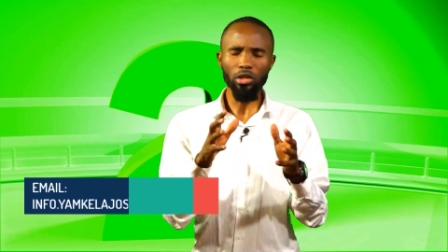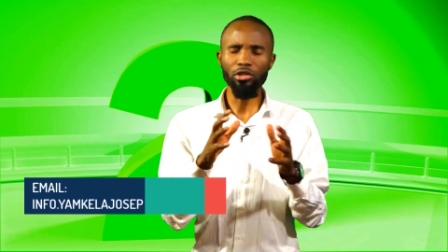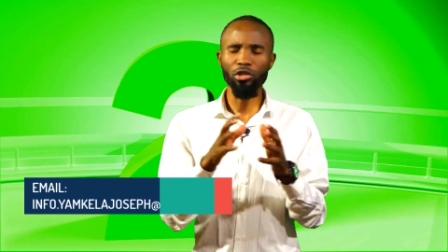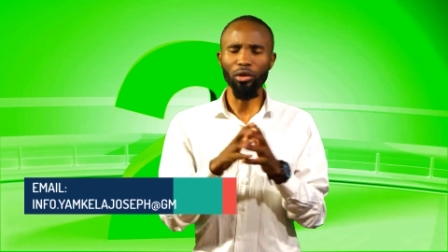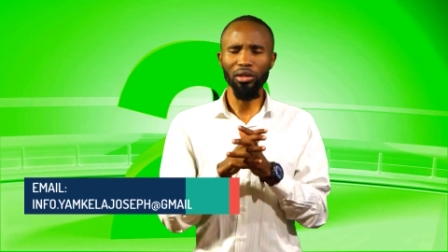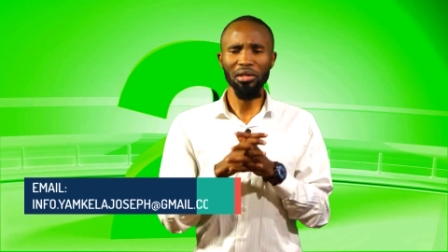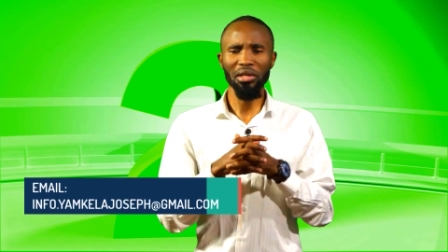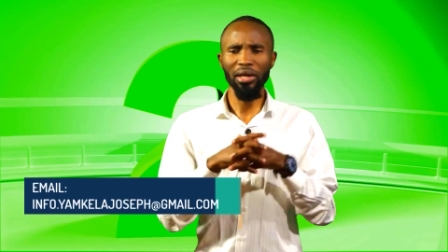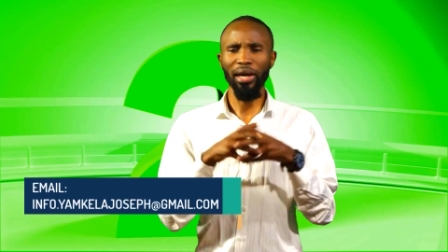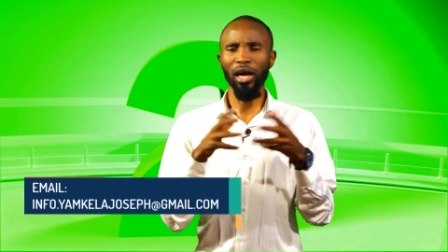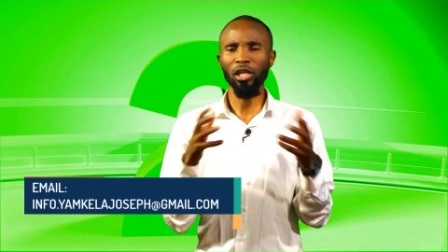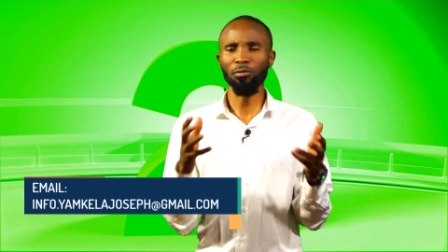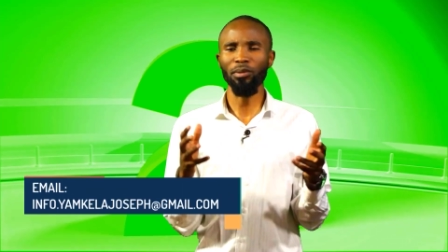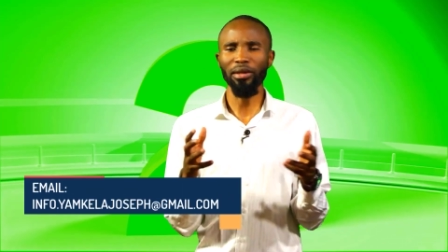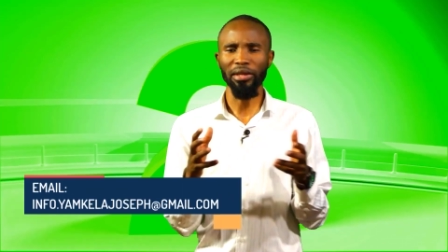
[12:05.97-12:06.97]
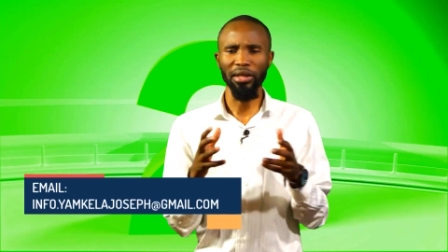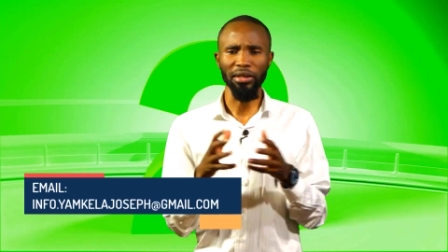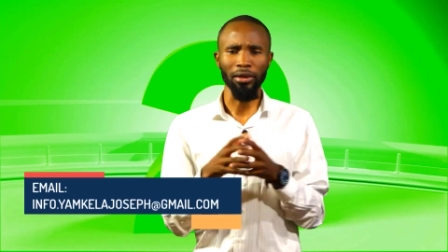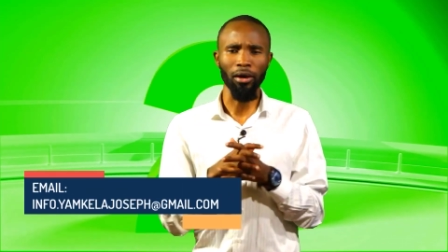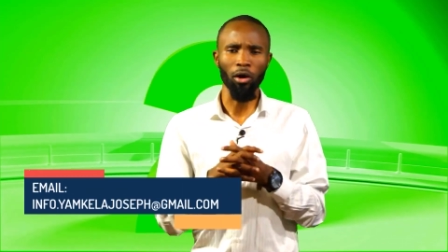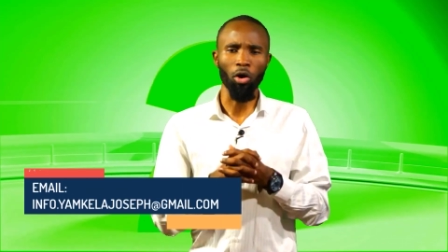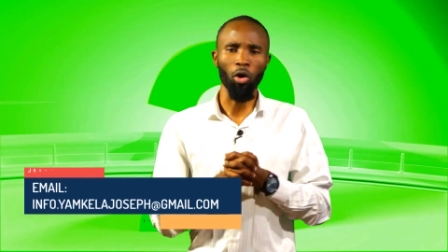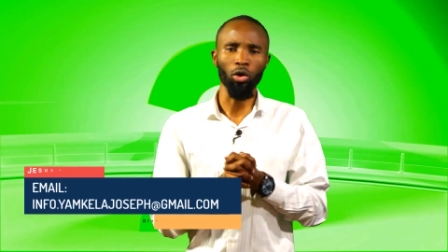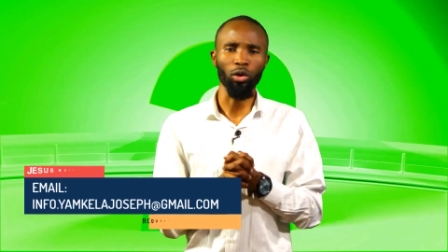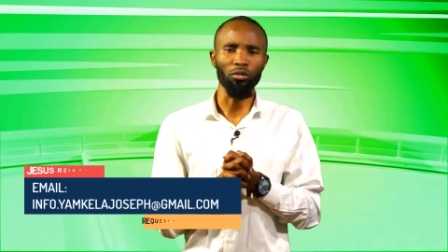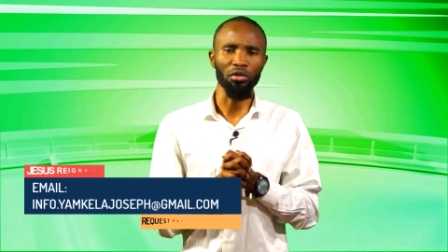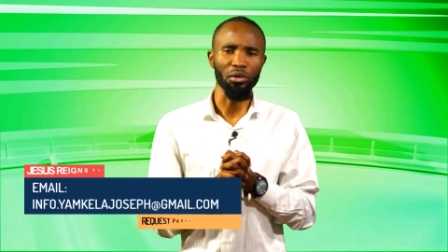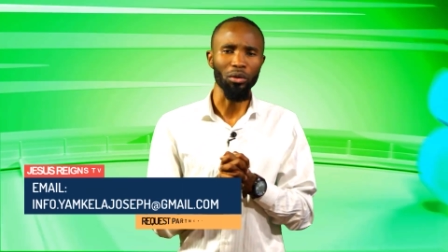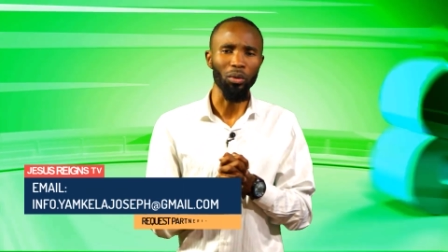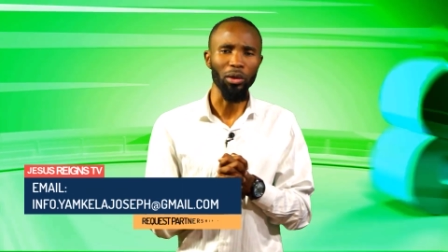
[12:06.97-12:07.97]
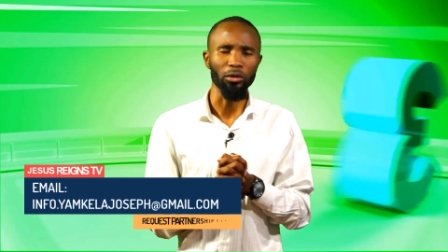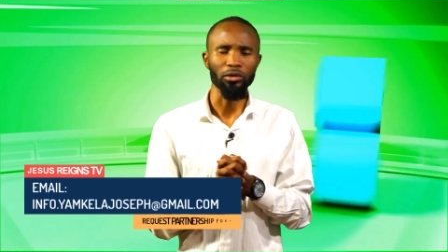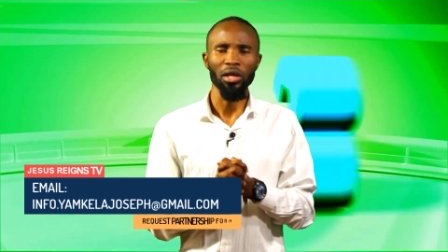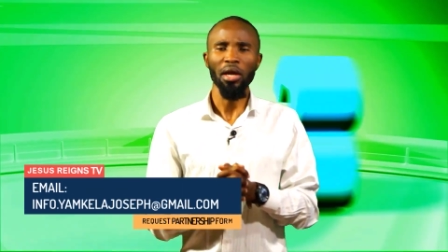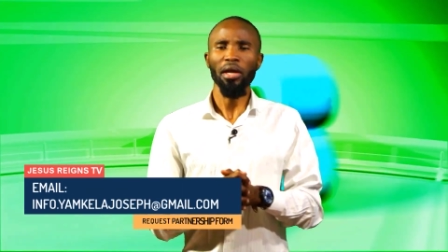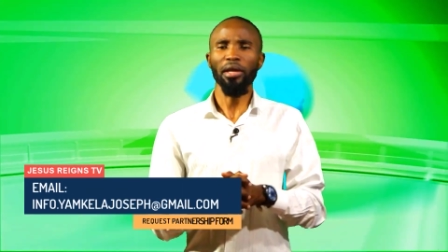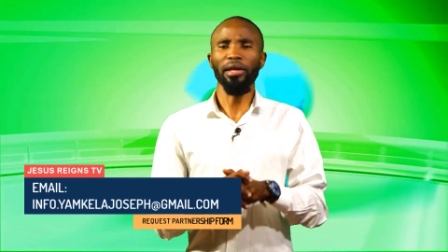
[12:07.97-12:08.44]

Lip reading: so that the gospel can go all over the world.